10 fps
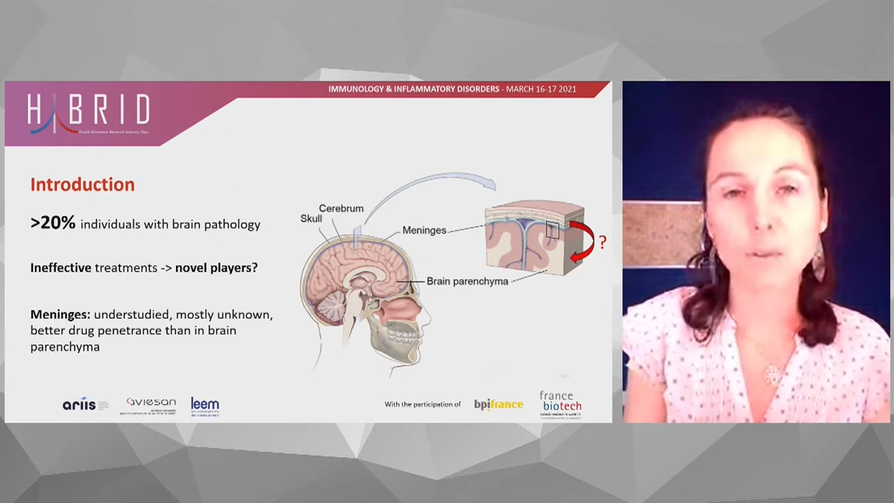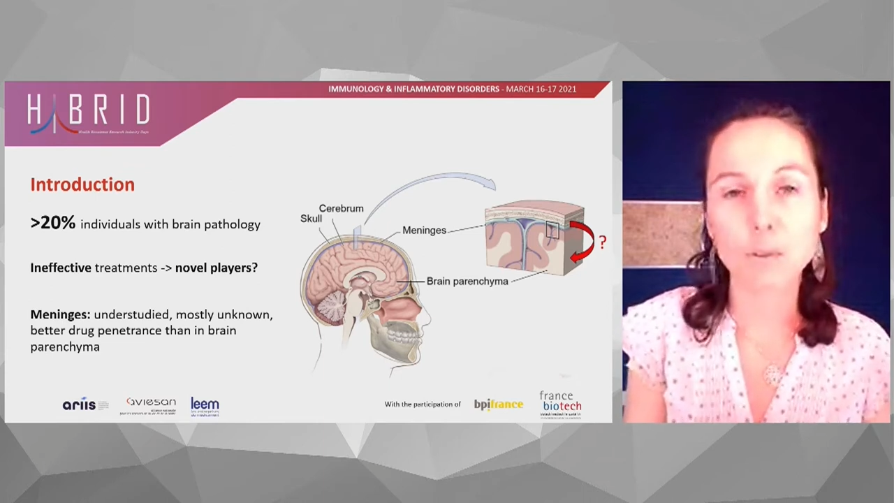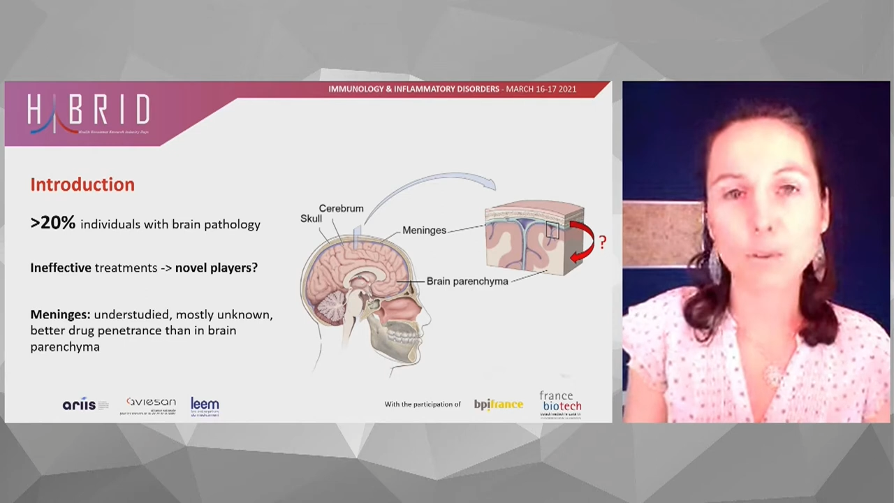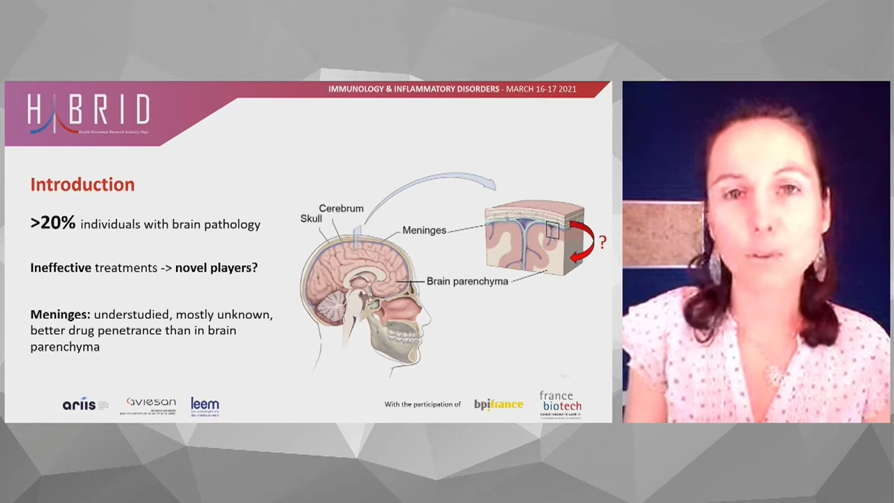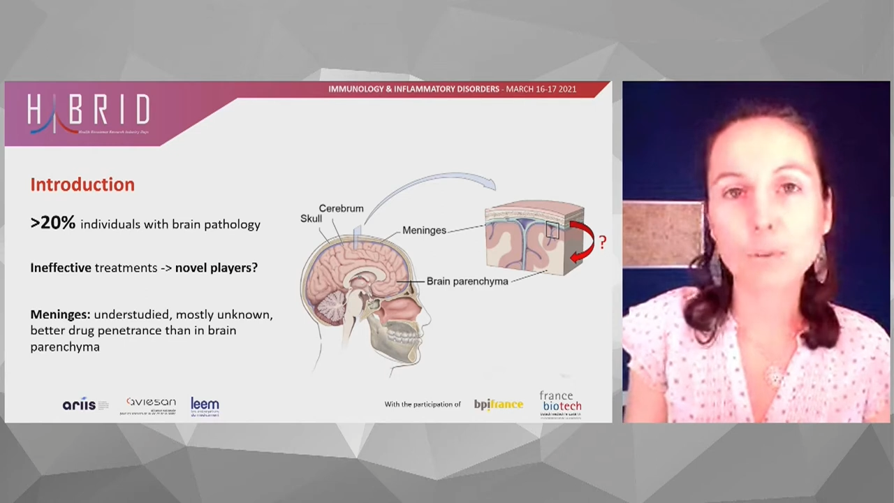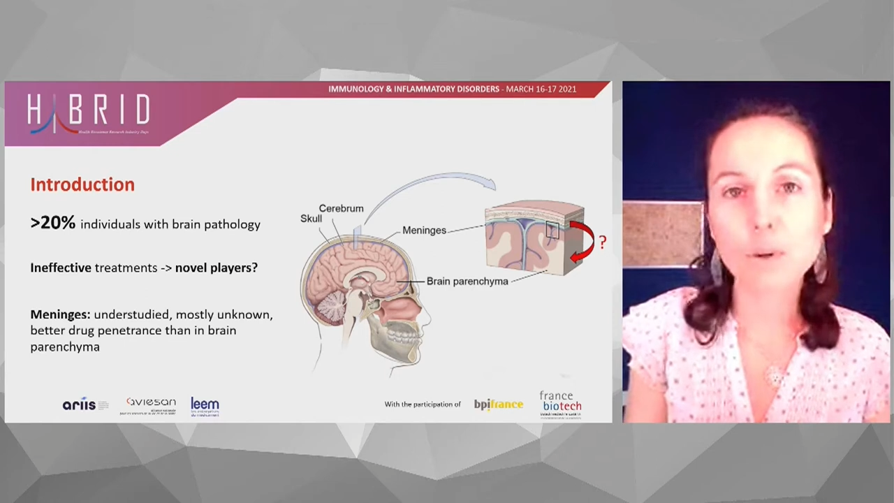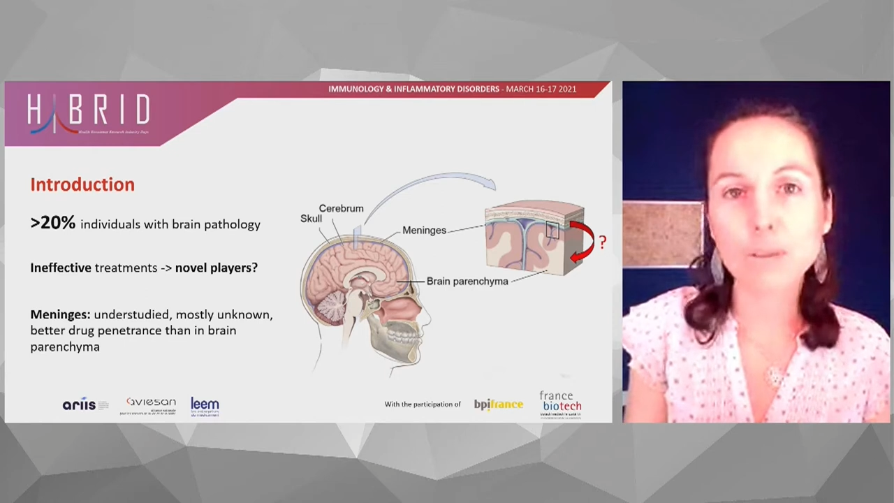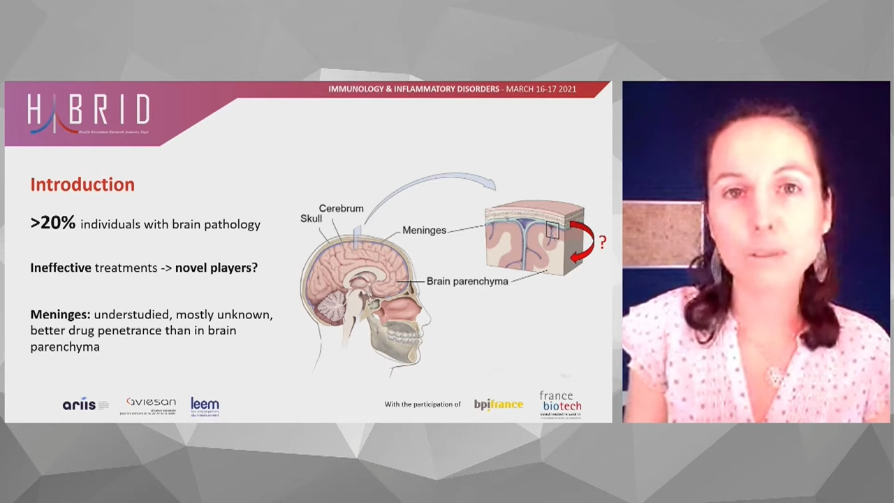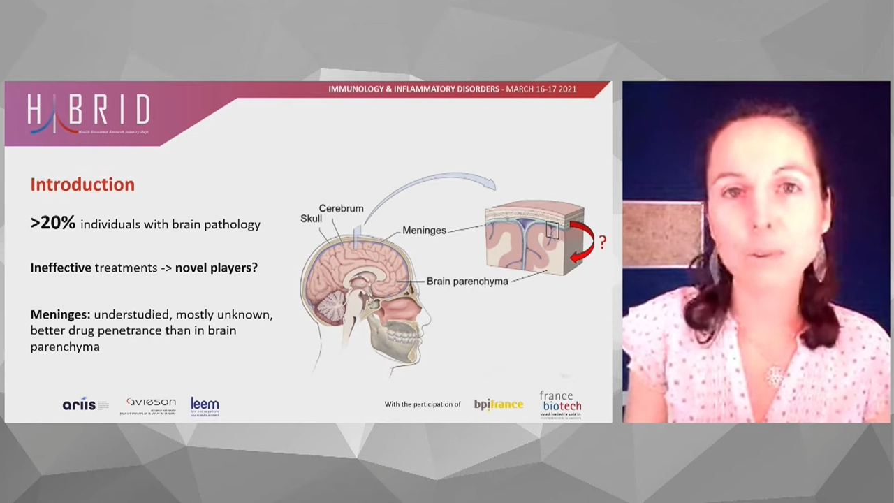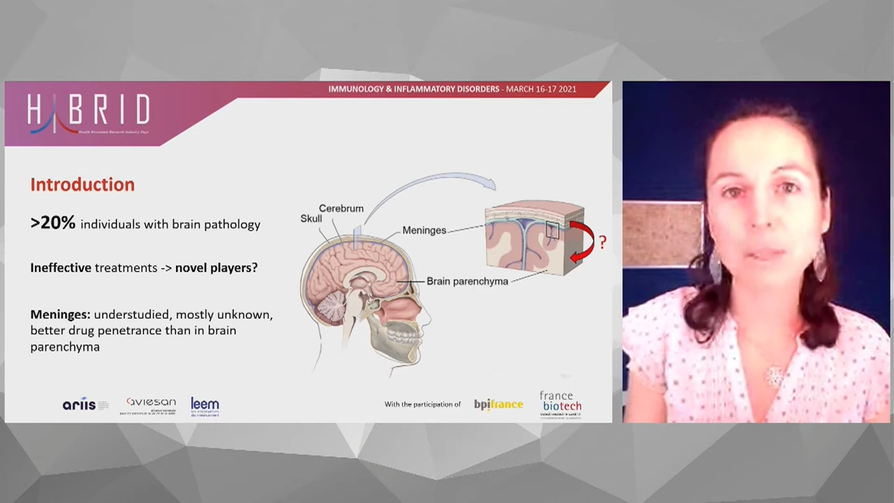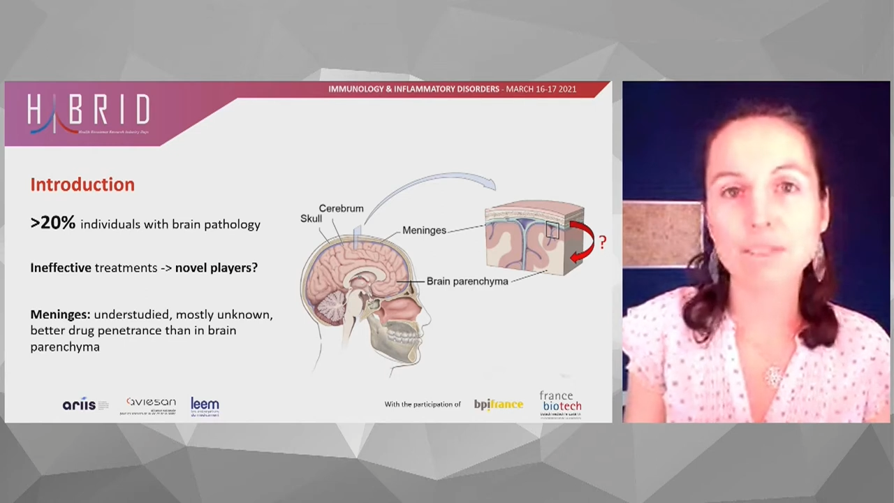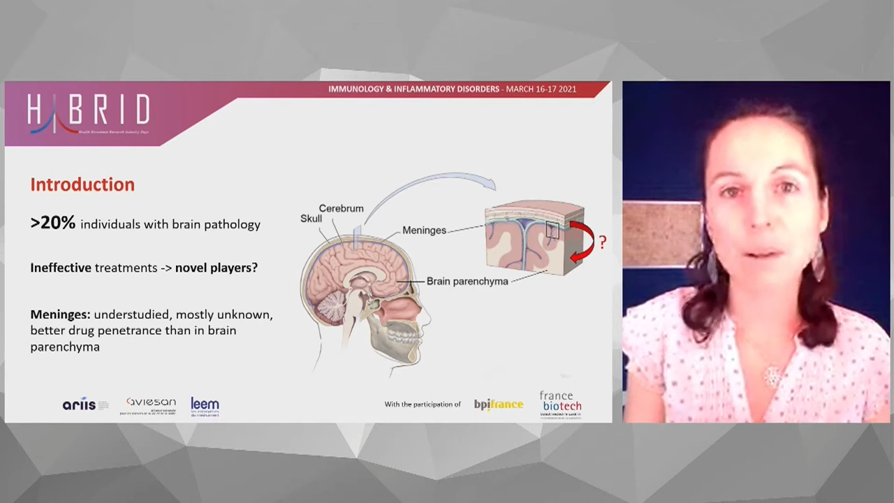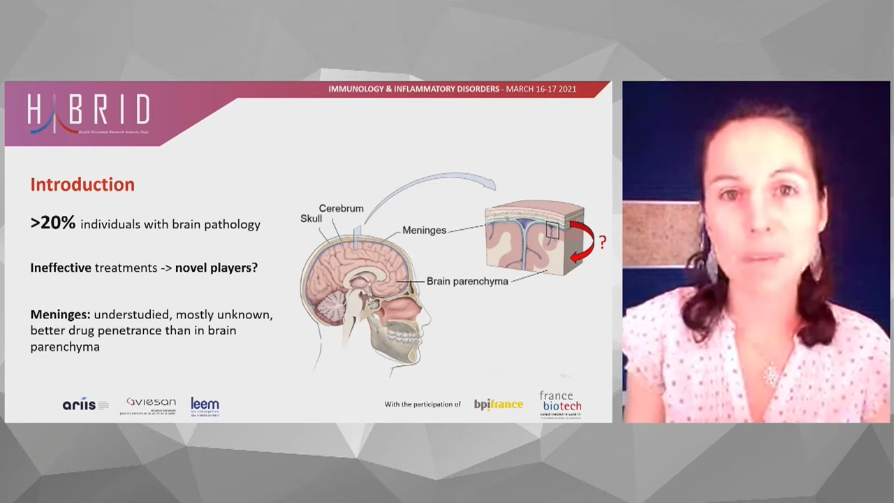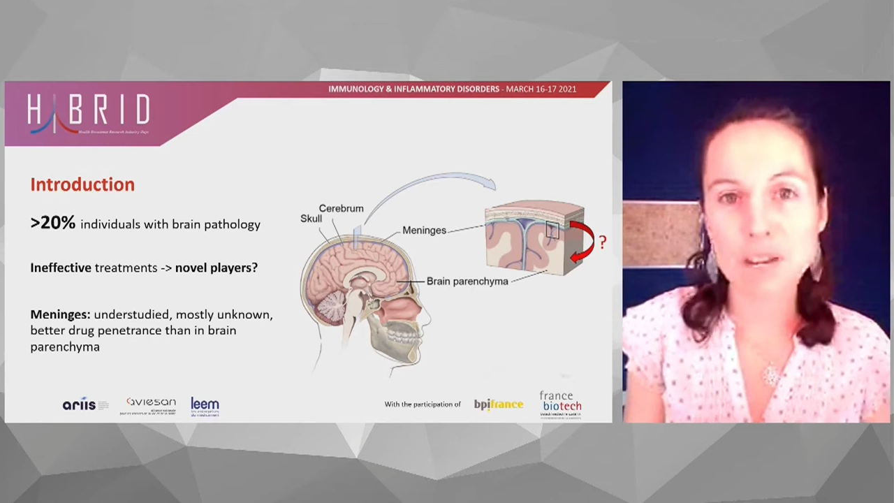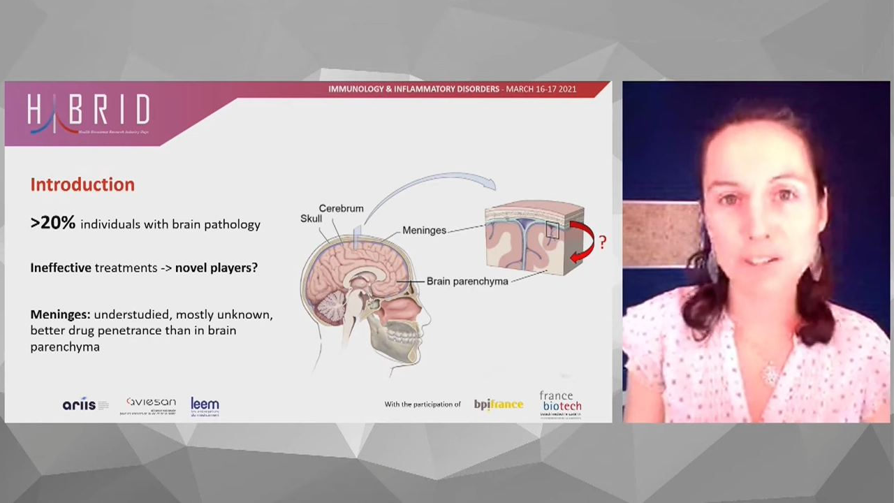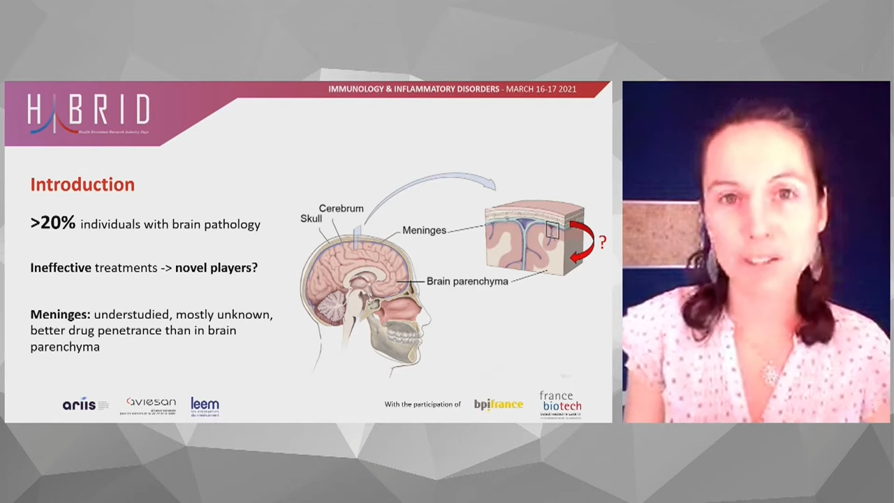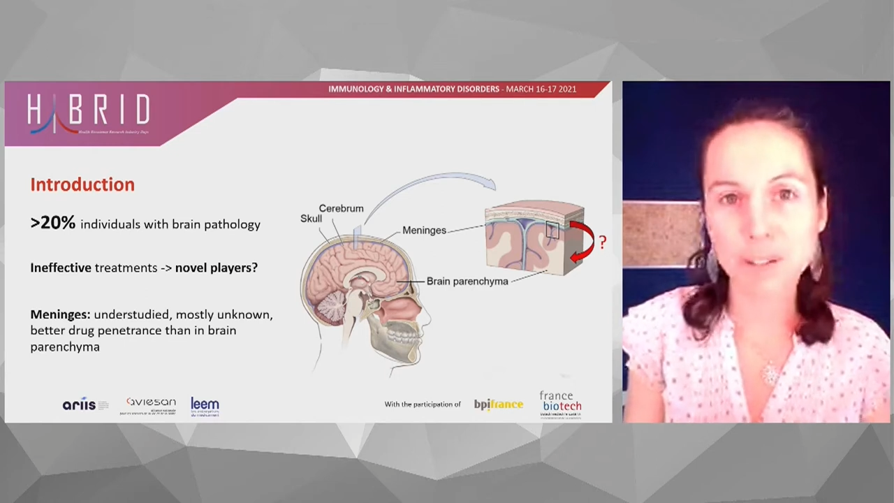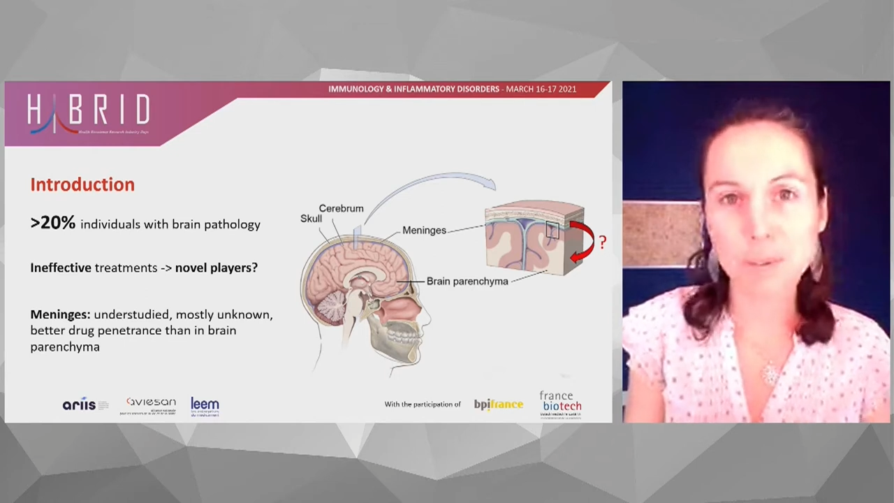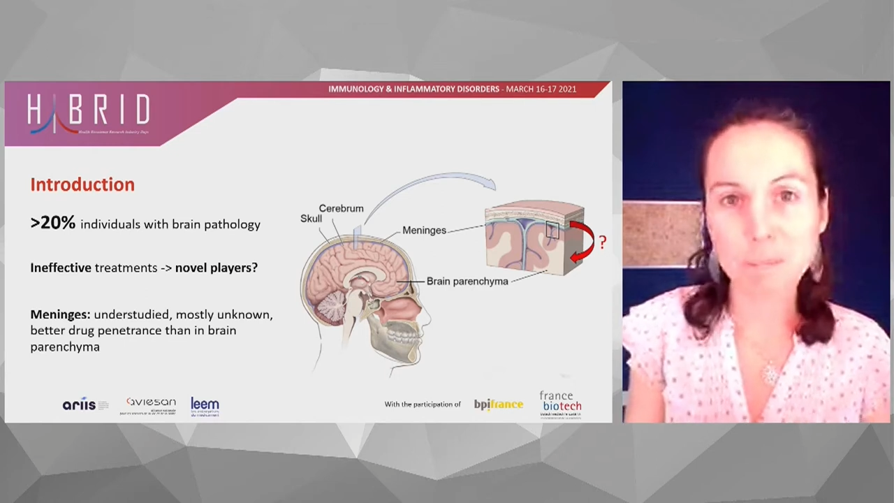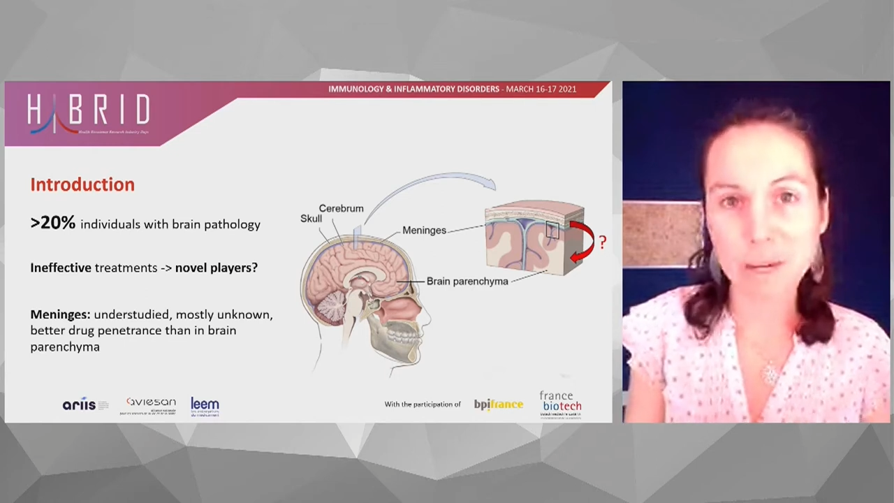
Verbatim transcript: of the control of neuroinflammation